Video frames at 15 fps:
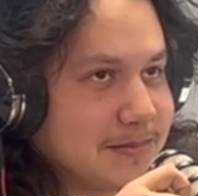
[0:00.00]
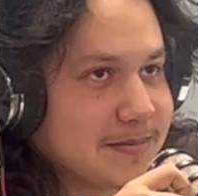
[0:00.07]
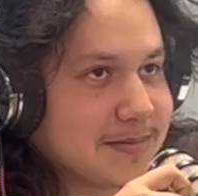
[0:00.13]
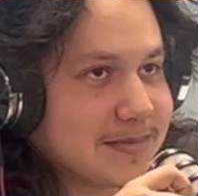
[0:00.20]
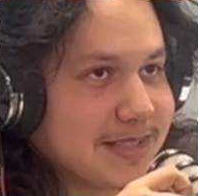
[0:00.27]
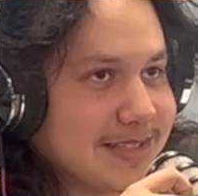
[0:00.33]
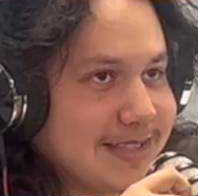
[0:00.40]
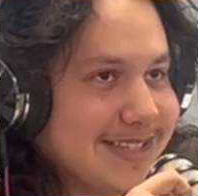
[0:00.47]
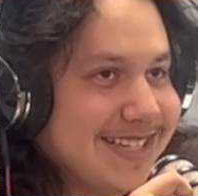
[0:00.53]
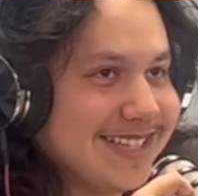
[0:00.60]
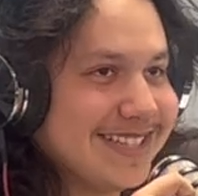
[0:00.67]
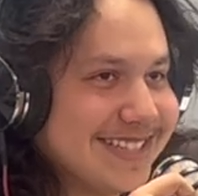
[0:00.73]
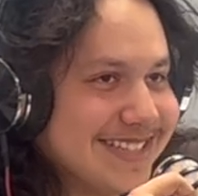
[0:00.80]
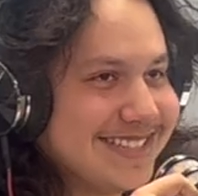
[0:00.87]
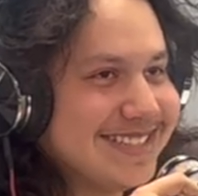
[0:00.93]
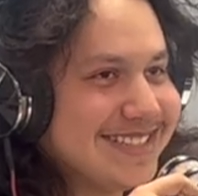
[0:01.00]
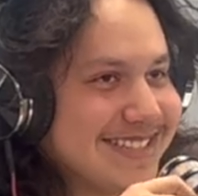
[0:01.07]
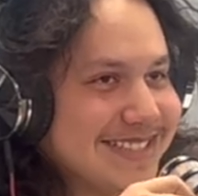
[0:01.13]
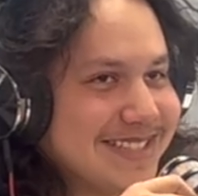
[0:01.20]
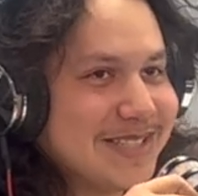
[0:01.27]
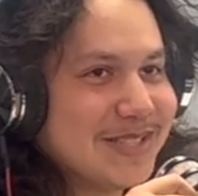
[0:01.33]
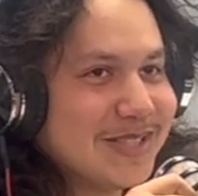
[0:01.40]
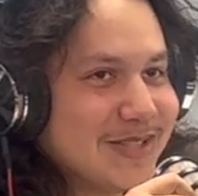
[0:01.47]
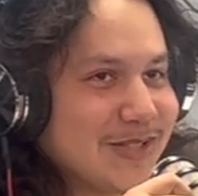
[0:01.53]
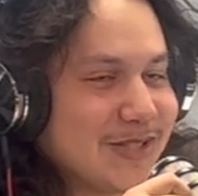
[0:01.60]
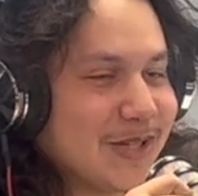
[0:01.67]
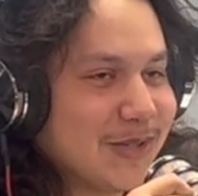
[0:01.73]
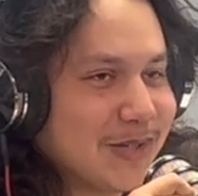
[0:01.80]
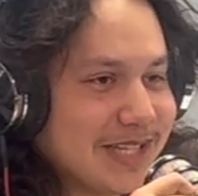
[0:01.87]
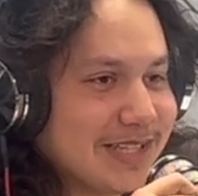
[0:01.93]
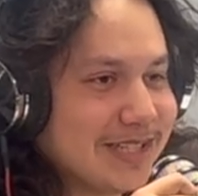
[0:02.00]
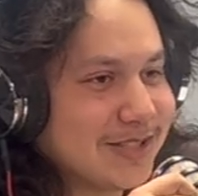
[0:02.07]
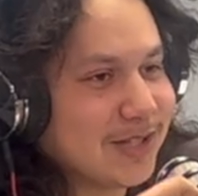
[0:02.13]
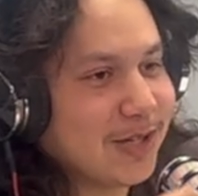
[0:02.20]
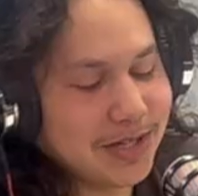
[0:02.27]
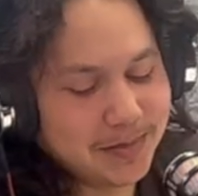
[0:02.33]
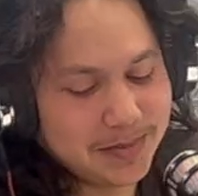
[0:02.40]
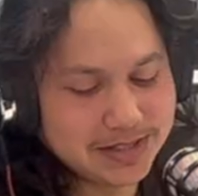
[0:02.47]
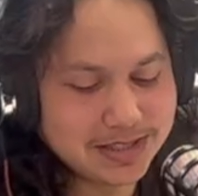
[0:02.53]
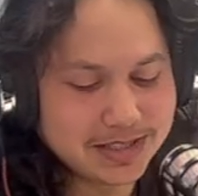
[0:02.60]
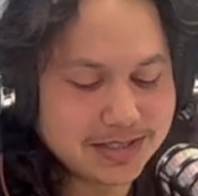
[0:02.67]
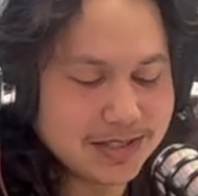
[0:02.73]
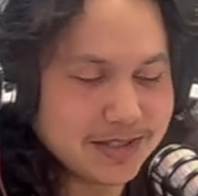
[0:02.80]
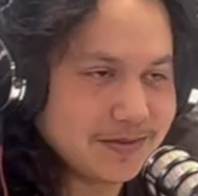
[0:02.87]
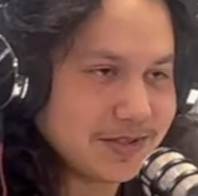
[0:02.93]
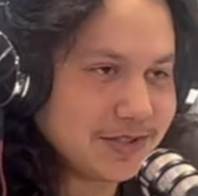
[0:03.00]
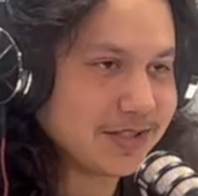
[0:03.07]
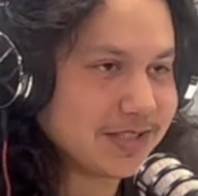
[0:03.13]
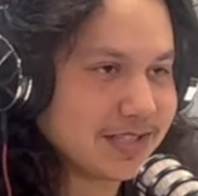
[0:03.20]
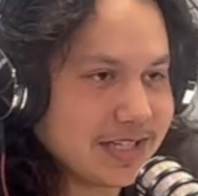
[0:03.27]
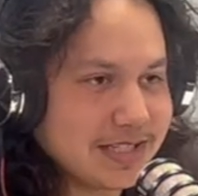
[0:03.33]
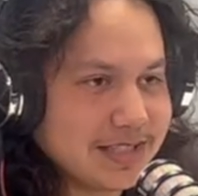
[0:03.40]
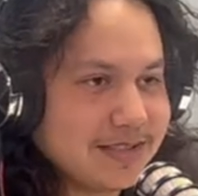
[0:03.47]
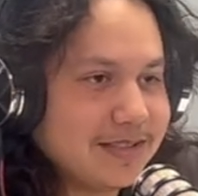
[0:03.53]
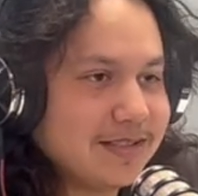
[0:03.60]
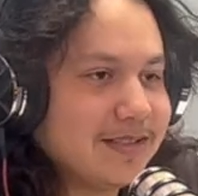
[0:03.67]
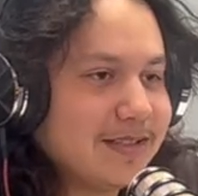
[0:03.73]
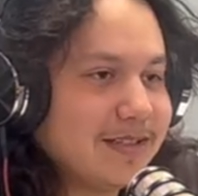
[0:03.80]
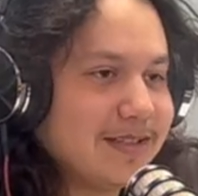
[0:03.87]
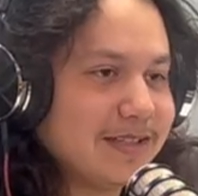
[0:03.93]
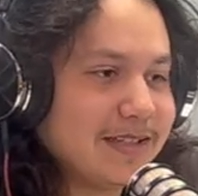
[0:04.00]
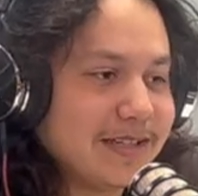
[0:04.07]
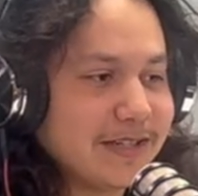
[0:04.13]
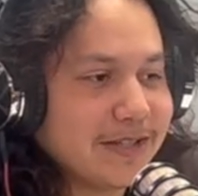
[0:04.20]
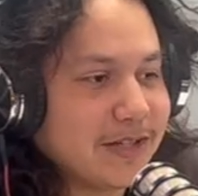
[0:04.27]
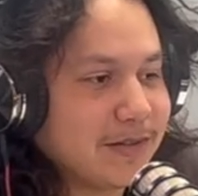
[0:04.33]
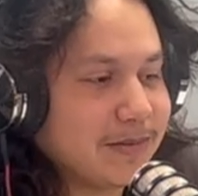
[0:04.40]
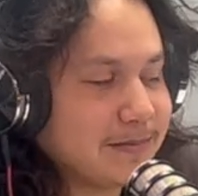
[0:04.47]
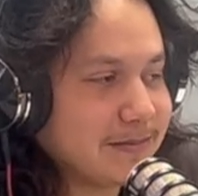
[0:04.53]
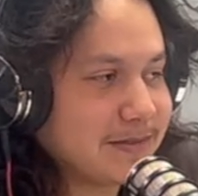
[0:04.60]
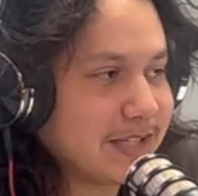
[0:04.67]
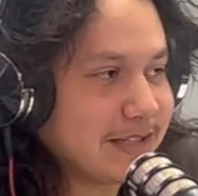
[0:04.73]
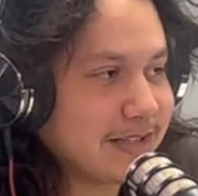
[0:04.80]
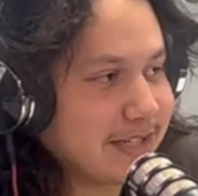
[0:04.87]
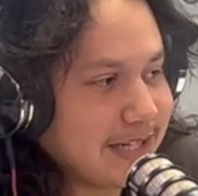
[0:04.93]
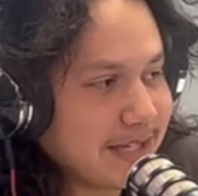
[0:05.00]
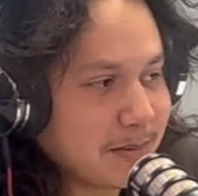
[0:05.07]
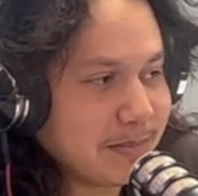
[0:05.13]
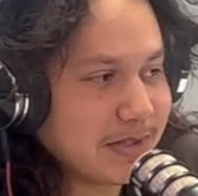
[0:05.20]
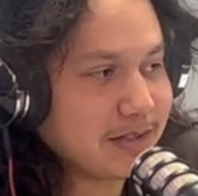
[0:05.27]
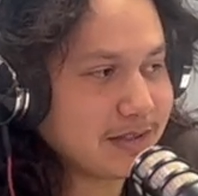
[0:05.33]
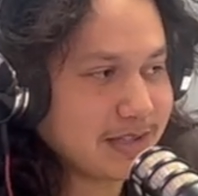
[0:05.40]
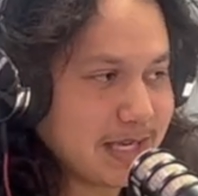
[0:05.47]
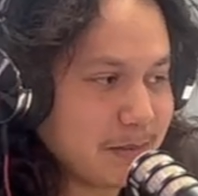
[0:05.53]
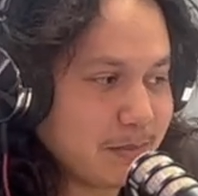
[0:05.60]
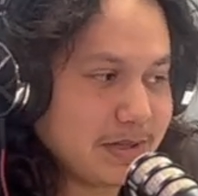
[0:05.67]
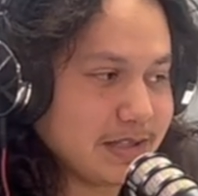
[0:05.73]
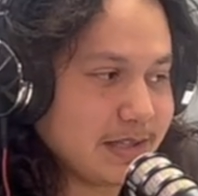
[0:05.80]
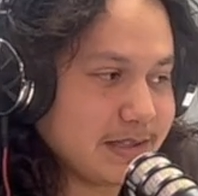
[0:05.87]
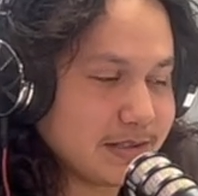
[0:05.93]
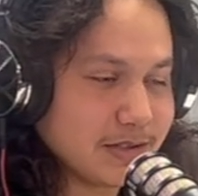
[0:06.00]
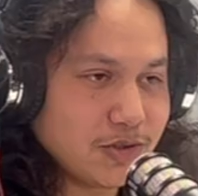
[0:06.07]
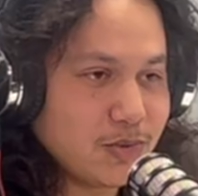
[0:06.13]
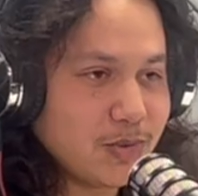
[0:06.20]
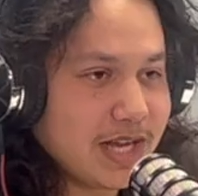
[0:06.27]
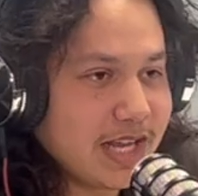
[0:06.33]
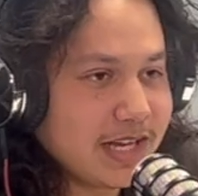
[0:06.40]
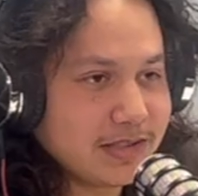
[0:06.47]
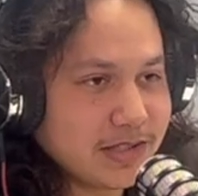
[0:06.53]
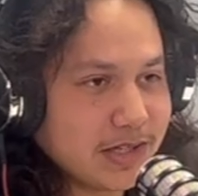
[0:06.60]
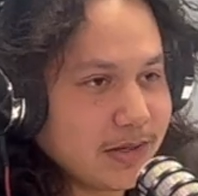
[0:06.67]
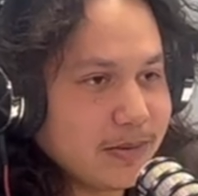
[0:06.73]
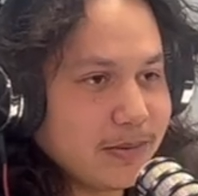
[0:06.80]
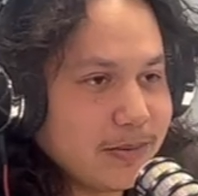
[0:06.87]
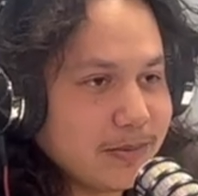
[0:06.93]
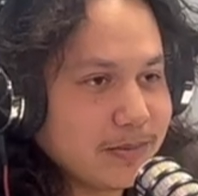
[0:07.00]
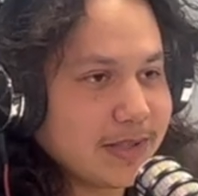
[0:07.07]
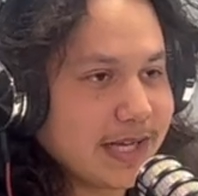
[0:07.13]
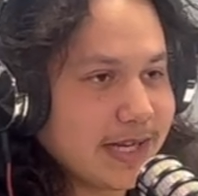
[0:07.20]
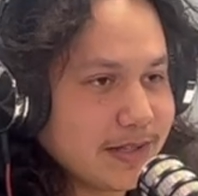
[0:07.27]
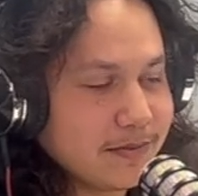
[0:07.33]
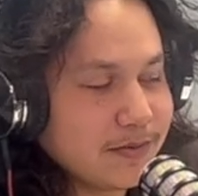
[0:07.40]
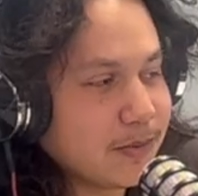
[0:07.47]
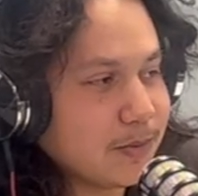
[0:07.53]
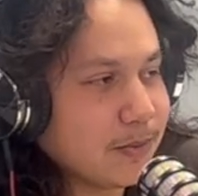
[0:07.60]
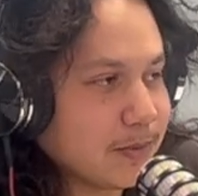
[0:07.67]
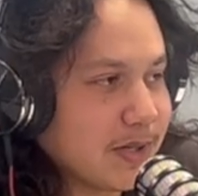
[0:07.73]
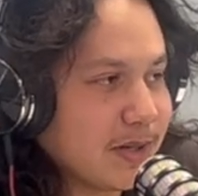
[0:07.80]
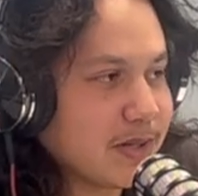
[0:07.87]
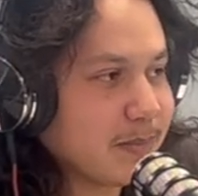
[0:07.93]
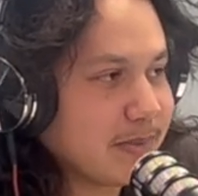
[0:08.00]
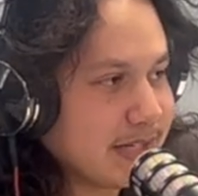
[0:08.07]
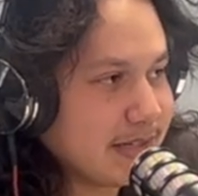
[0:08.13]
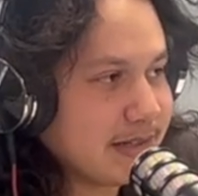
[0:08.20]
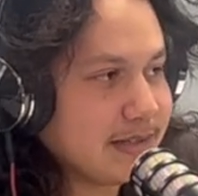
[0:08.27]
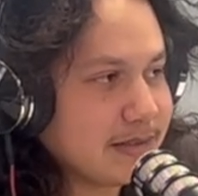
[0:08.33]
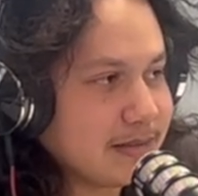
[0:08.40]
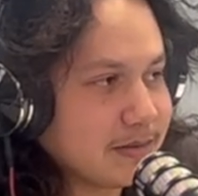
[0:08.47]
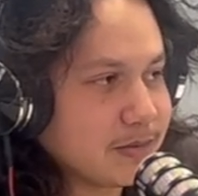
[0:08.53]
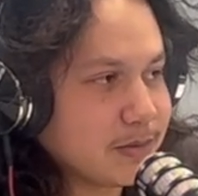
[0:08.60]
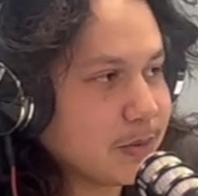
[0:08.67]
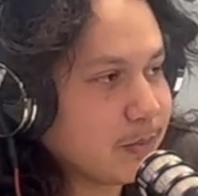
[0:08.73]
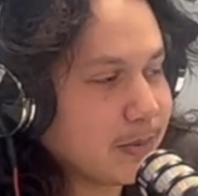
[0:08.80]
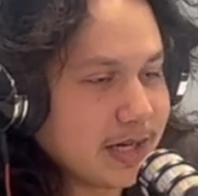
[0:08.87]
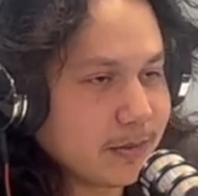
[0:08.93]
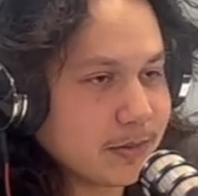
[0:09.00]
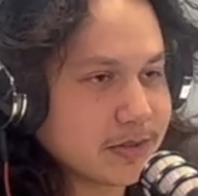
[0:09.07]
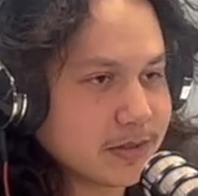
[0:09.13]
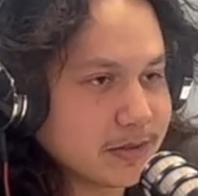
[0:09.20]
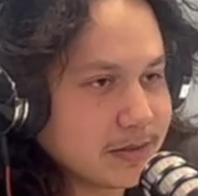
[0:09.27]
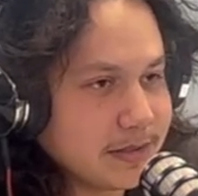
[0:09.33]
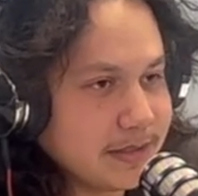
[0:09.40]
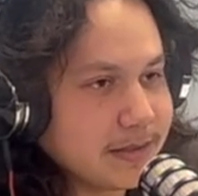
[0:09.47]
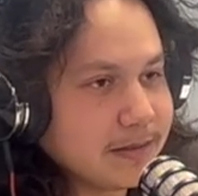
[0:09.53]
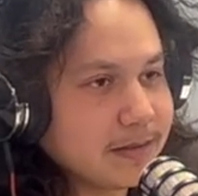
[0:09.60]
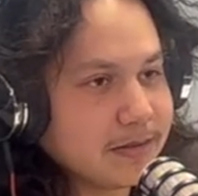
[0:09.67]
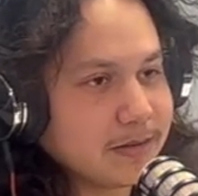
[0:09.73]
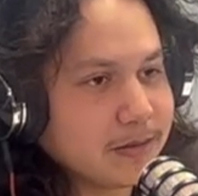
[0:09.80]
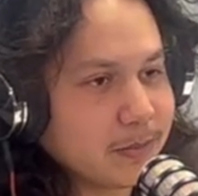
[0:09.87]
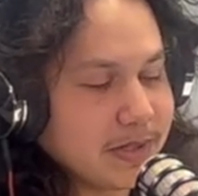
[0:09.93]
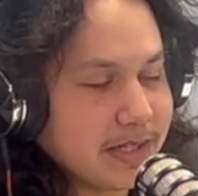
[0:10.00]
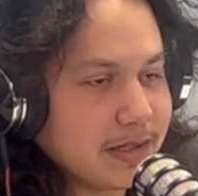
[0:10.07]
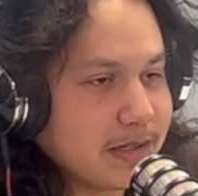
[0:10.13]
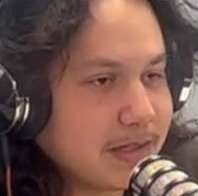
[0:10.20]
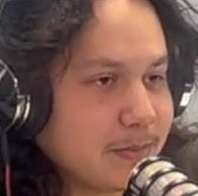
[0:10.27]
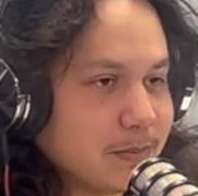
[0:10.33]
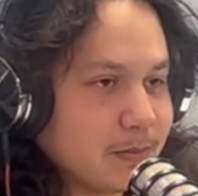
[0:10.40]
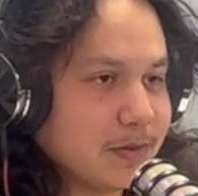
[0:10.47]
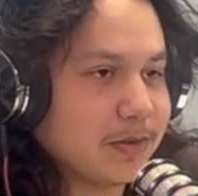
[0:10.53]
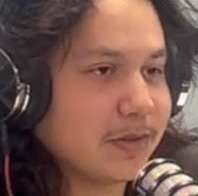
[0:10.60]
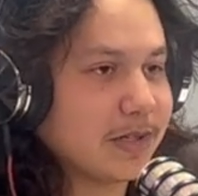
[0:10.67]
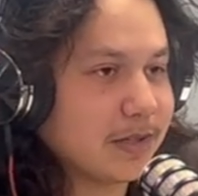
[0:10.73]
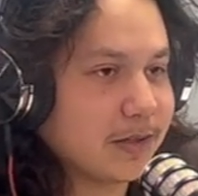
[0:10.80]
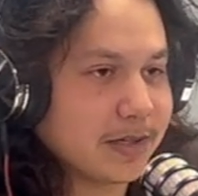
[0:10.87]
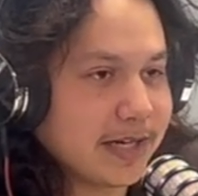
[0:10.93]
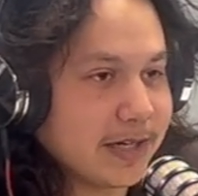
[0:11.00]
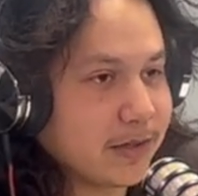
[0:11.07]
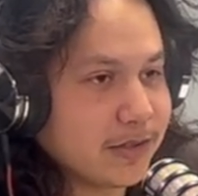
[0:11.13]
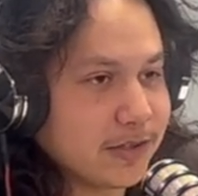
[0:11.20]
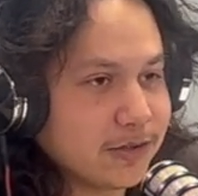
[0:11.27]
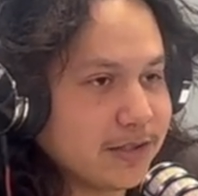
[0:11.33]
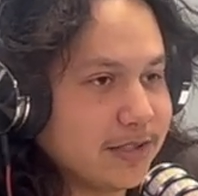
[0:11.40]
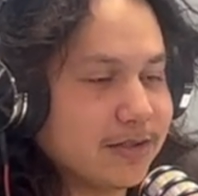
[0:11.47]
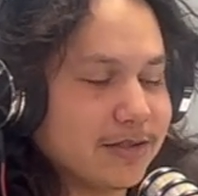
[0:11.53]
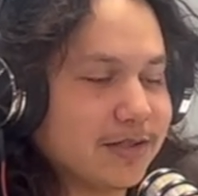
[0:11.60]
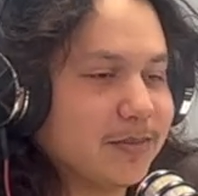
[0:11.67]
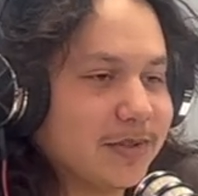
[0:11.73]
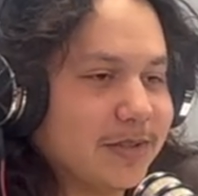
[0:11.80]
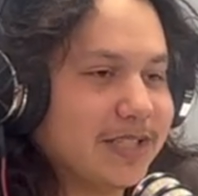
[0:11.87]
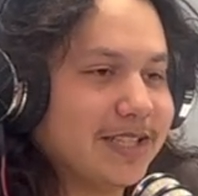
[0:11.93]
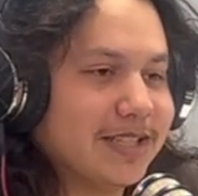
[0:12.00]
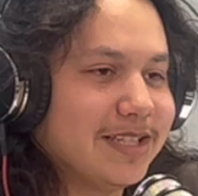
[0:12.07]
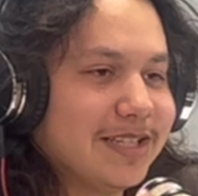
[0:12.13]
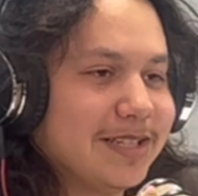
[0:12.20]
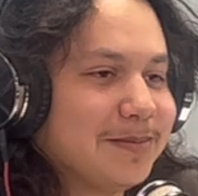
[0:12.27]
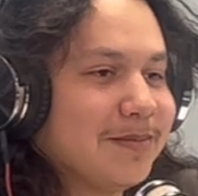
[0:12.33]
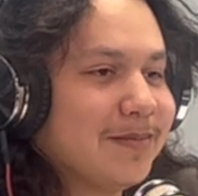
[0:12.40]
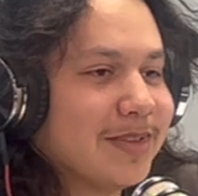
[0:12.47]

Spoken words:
yeah. So getting to talk about that stuff is just nice. And, you know, it's not like I can be on the game and be like, did you guys know that if you go to bed 2 hours earlier, you'll wake up with another hair on your chin or something like that?